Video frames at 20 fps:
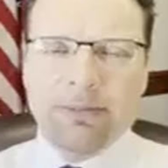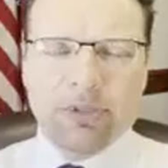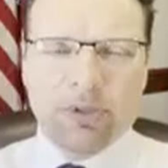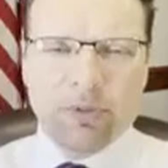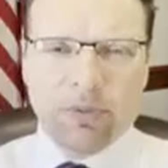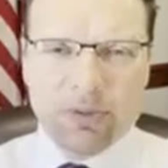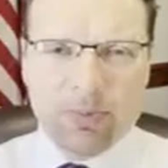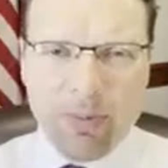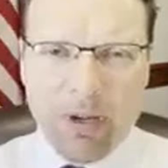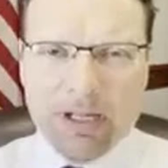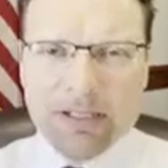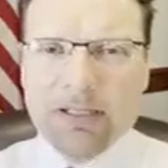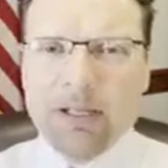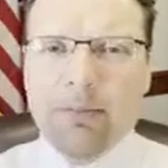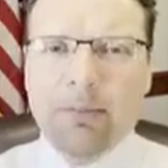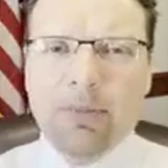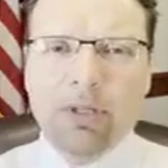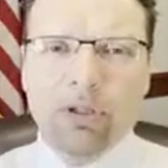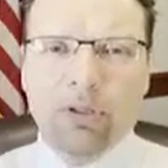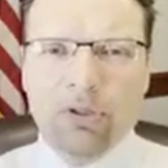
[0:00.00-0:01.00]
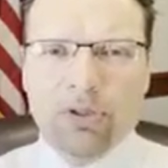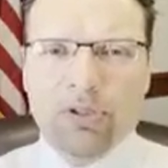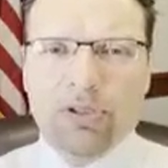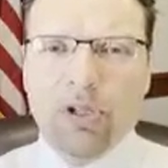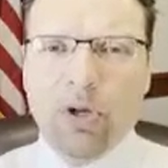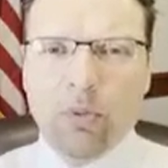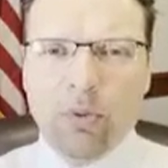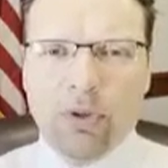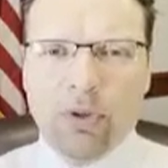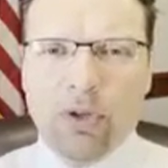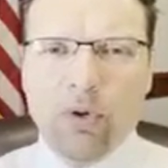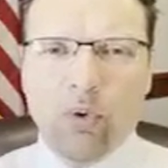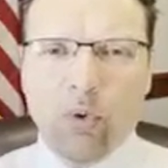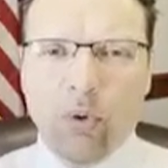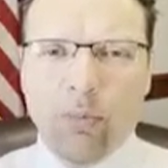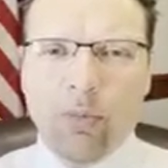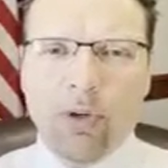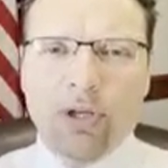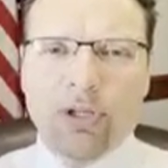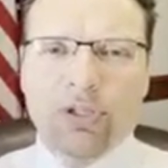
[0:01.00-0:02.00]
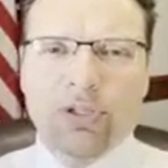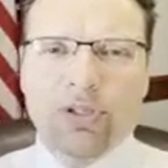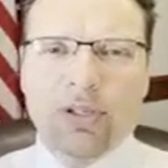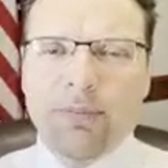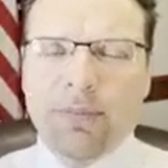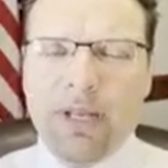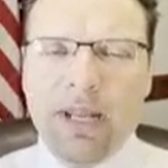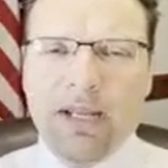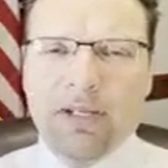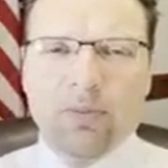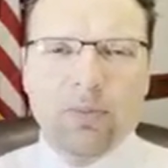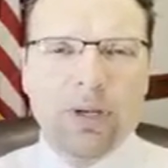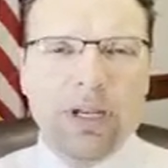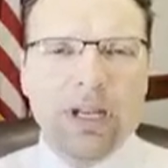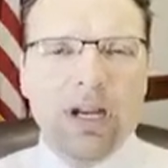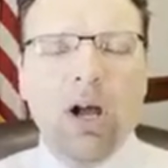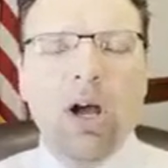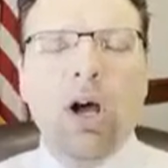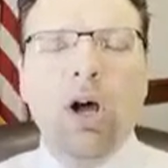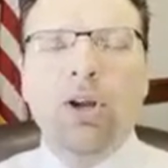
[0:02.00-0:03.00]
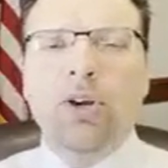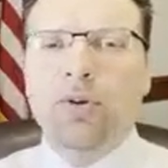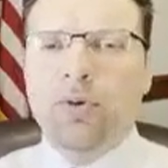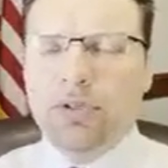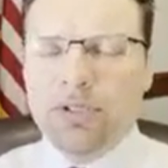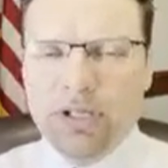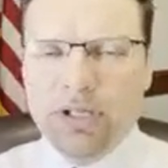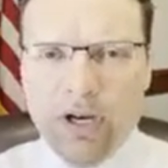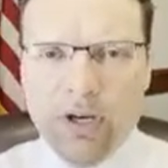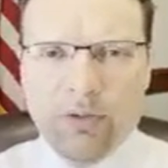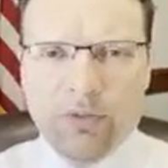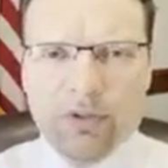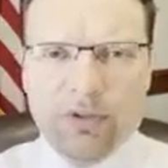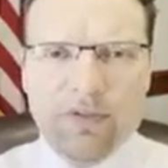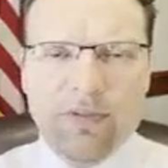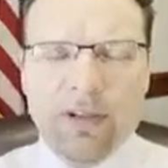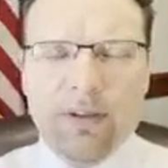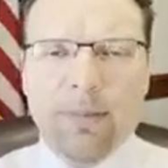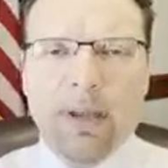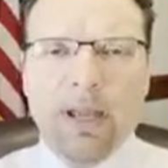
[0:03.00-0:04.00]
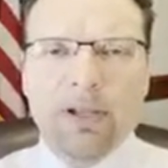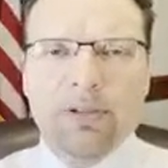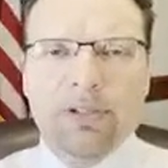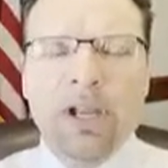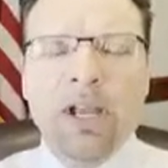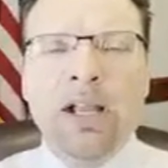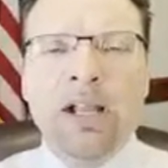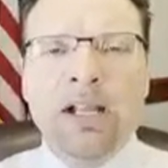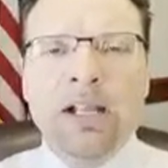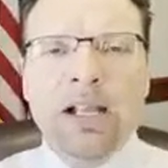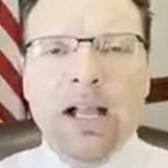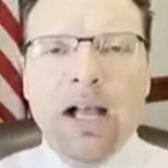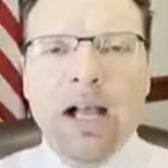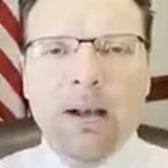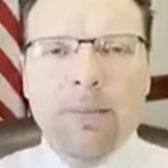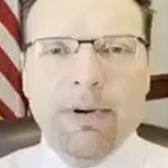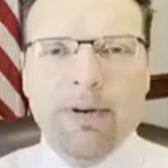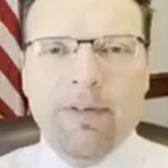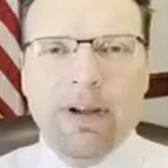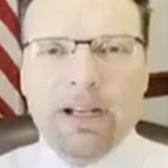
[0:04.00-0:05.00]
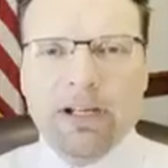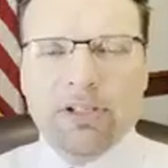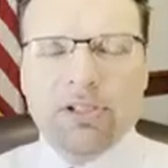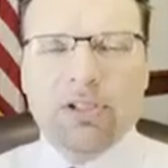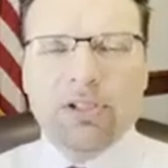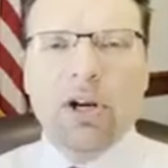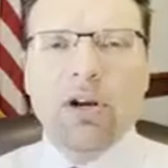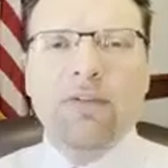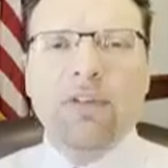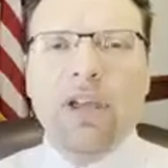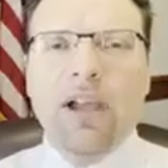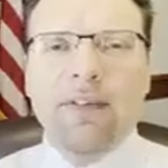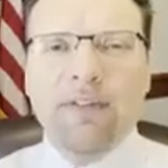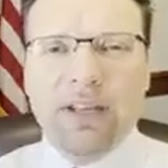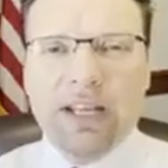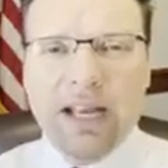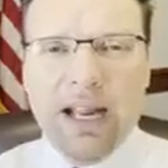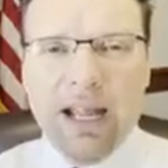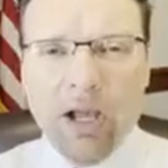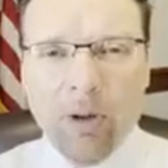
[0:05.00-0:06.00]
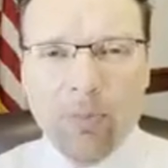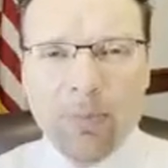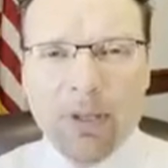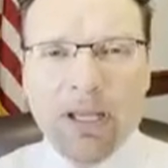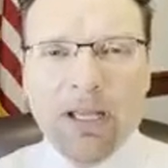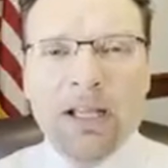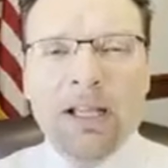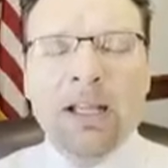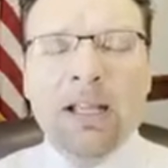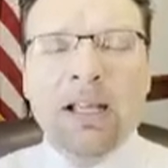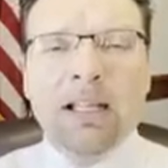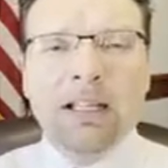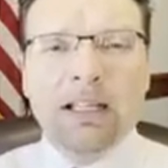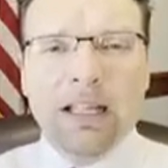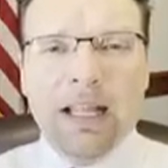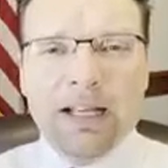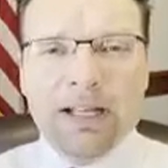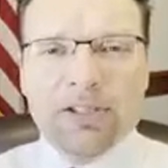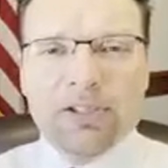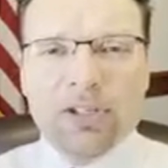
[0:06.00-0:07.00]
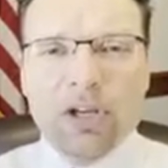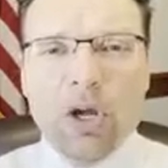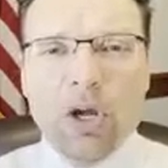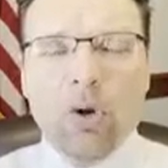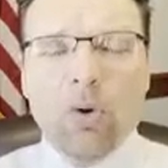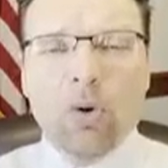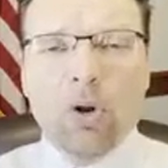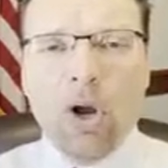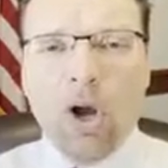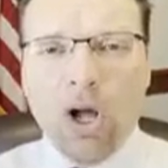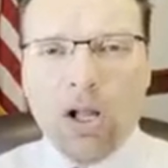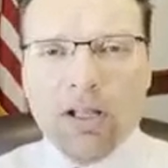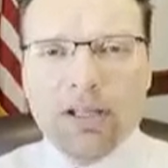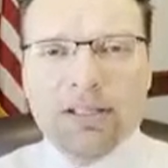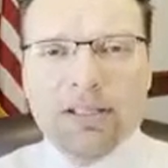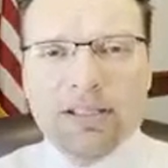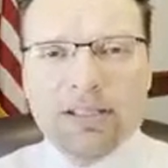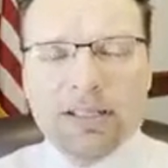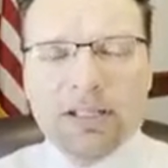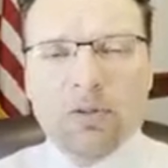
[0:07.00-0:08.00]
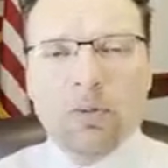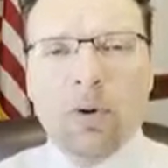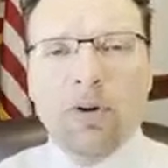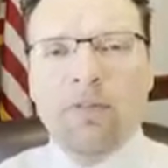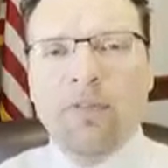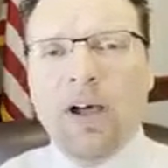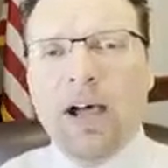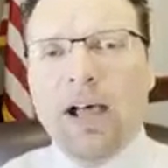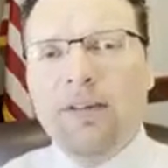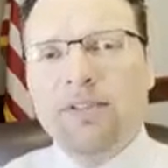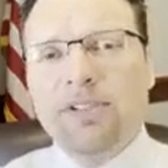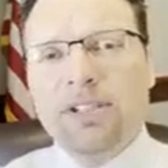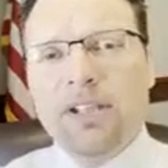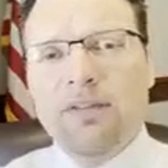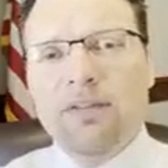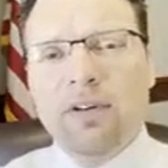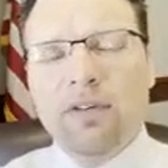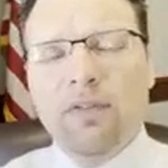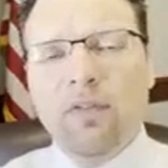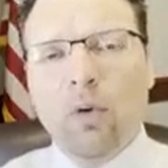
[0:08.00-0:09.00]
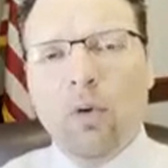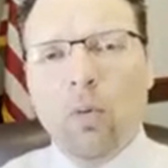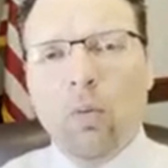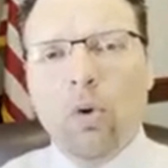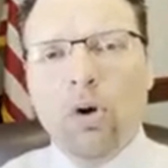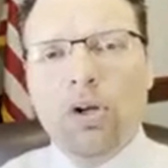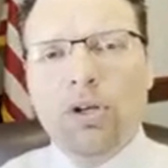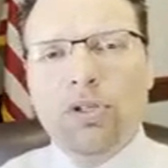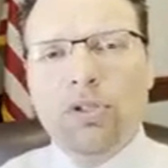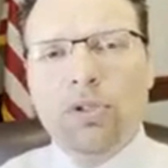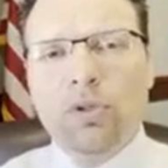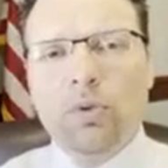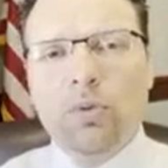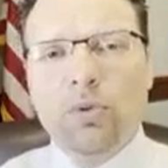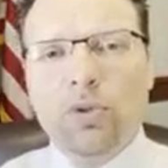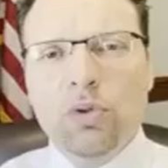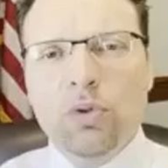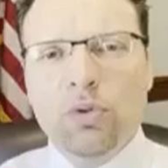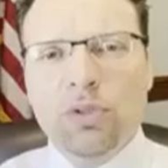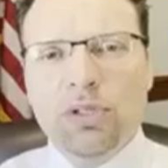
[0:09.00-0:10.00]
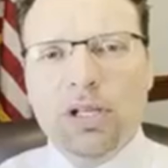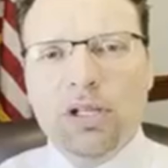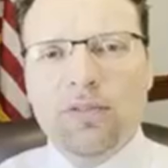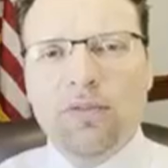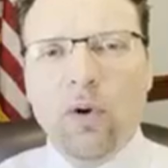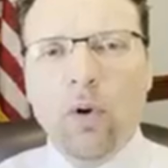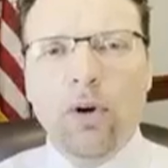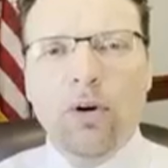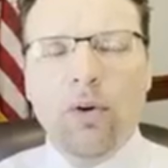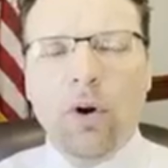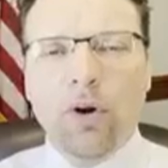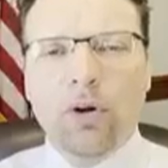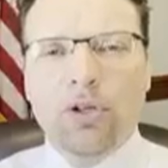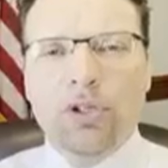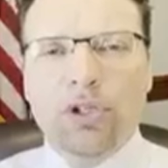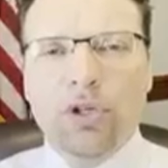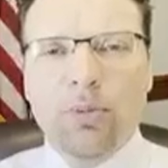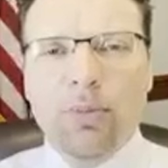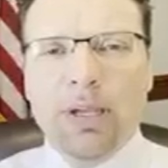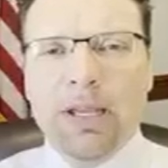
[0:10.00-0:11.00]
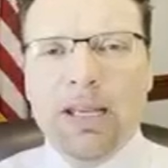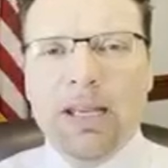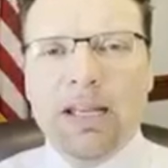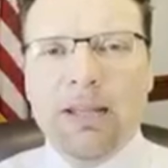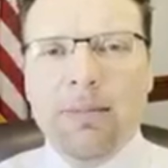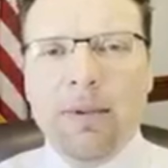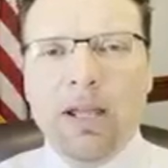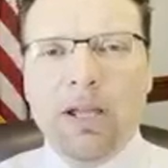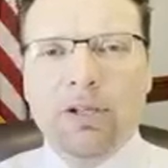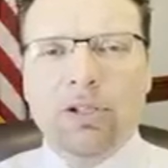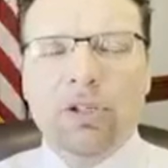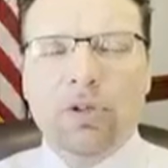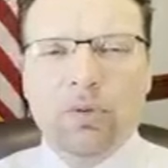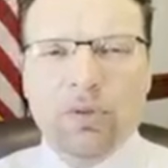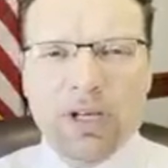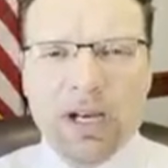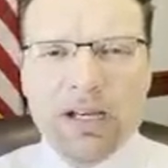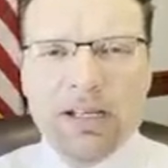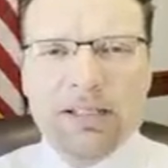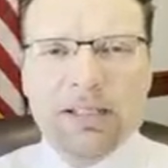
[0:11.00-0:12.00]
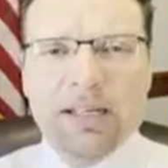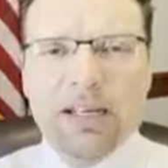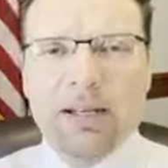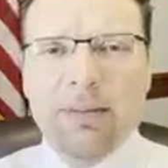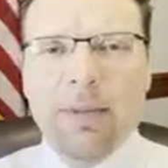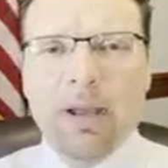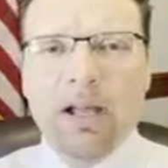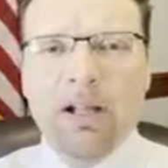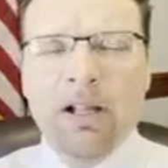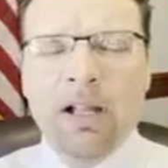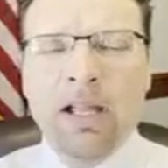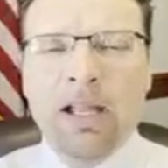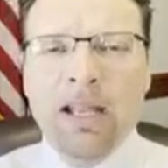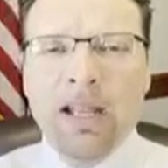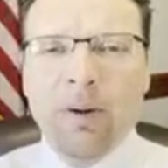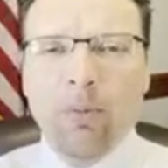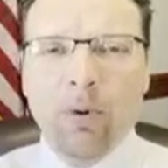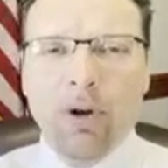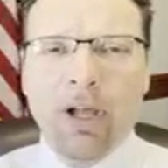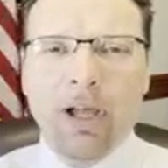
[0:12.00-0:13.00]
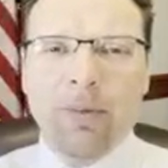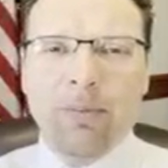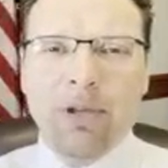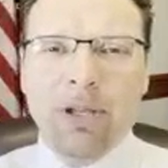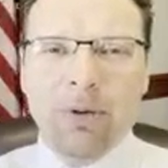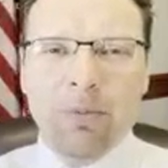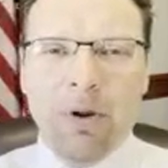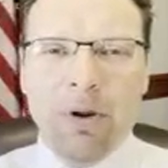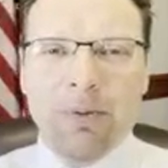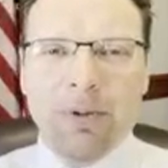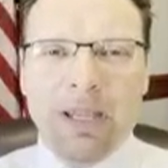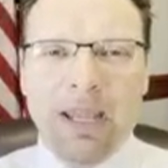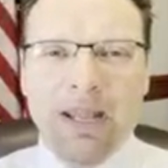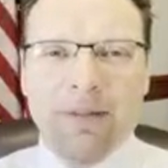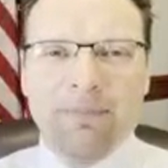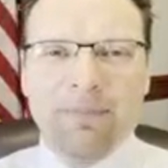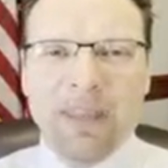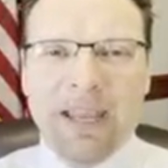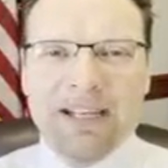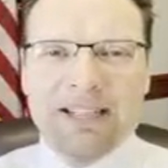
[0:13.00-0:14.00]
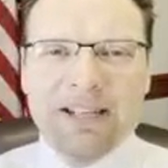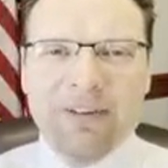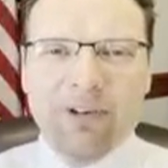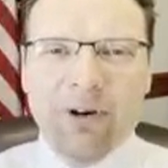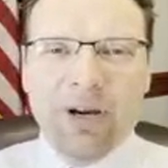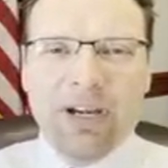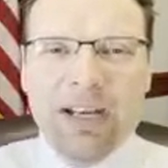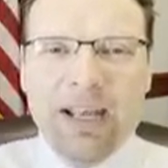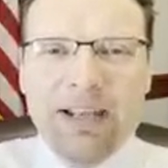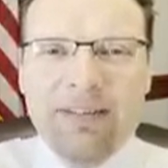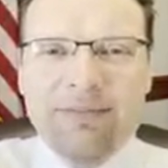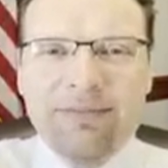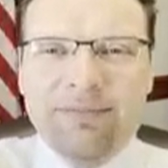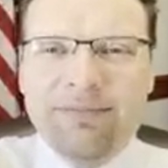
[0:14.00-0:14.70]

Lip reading: the response can be a little slower than normal because some days we get hundreds and hundreds of emails. But if I can serve you, if I can help you, let us know. Call us at 615-741-2264 or shoot me an email, shoot Janice an email, and we'll help you any way we can. Thanks. Have a great day.